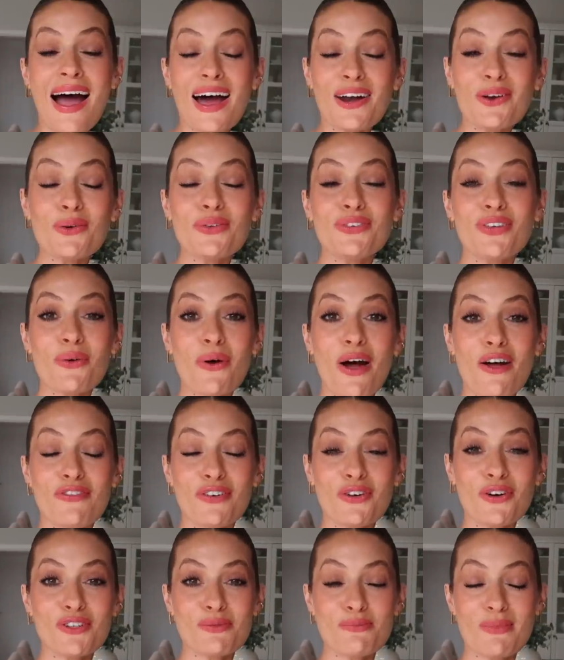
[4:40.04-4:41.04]
And also I
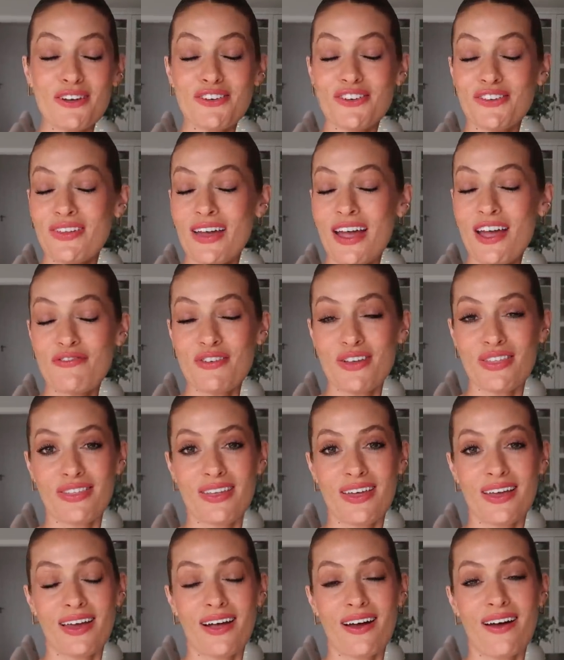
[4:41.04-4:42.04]
forgot to mention that
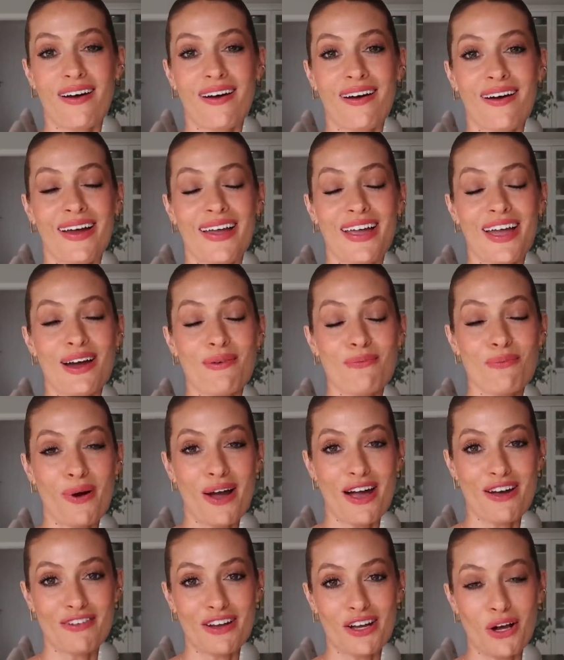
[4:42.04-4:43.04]
everything I am
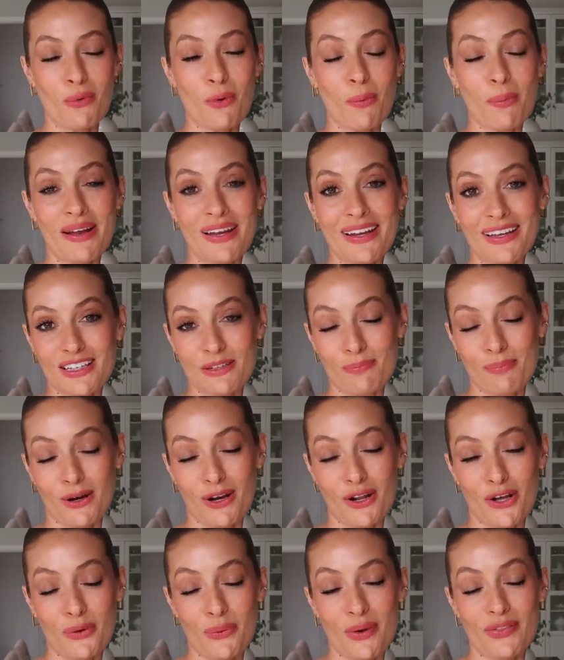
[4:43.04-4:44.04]
wearing will be linked
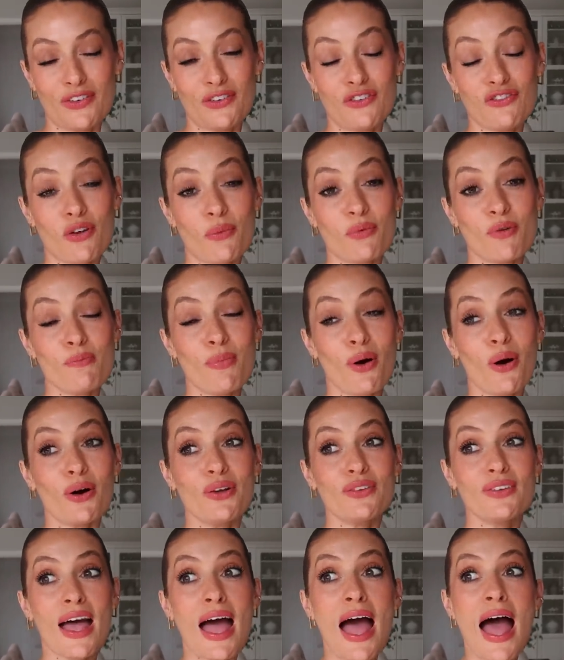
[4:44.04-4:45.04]
below in the description box.